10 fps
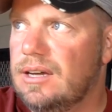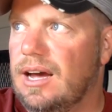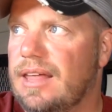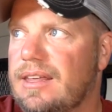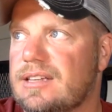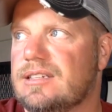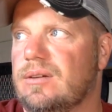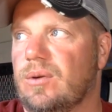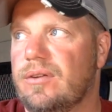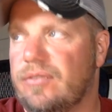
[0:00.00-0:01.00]
think it's a
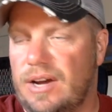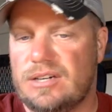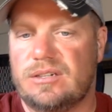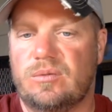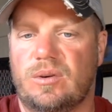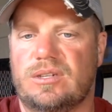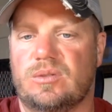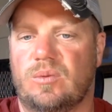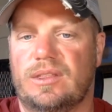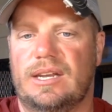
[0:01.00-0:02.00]
refresh, which is
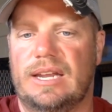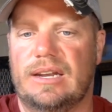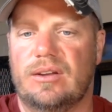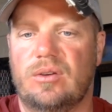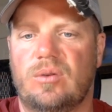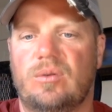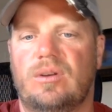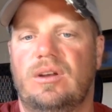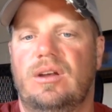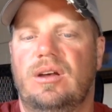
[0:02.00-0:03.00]
what they need to do.
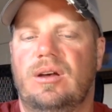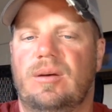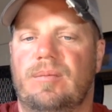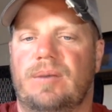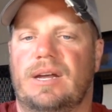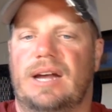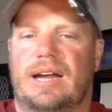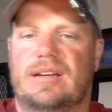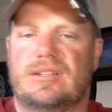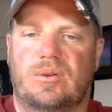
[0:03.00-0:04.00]
But I
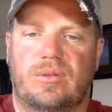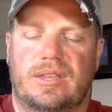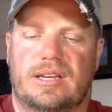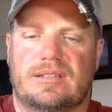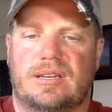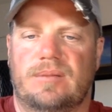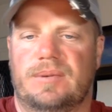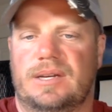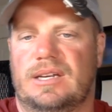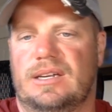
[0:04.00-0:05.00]
just don't think it's going to
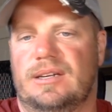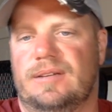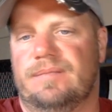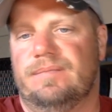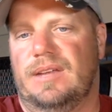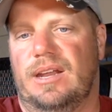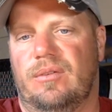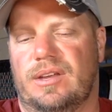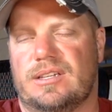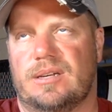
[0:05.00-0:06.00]
be. I don't
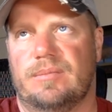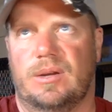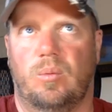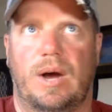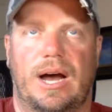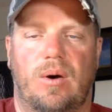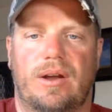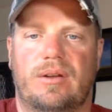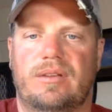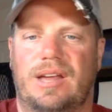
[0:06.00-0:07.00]
think it's going to be
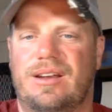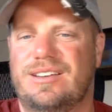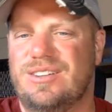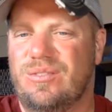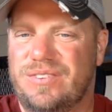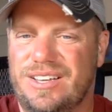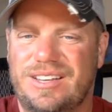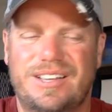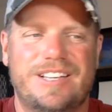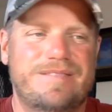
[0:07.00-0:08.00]
wow. I just don't feel.
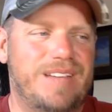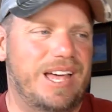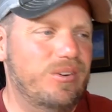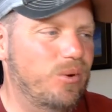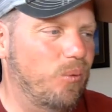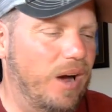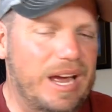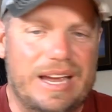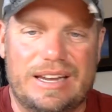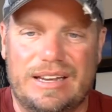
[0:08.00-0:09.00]
I don't know
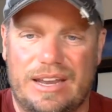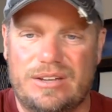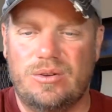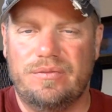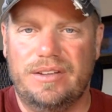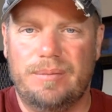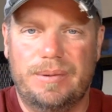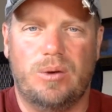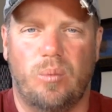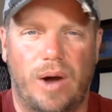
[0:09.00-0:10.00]
why. I just don't feel a
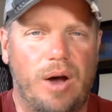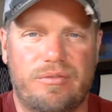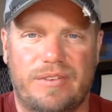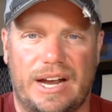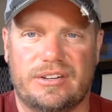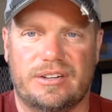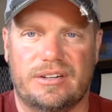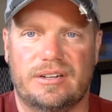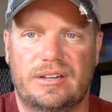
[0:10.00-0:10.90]
big wow factor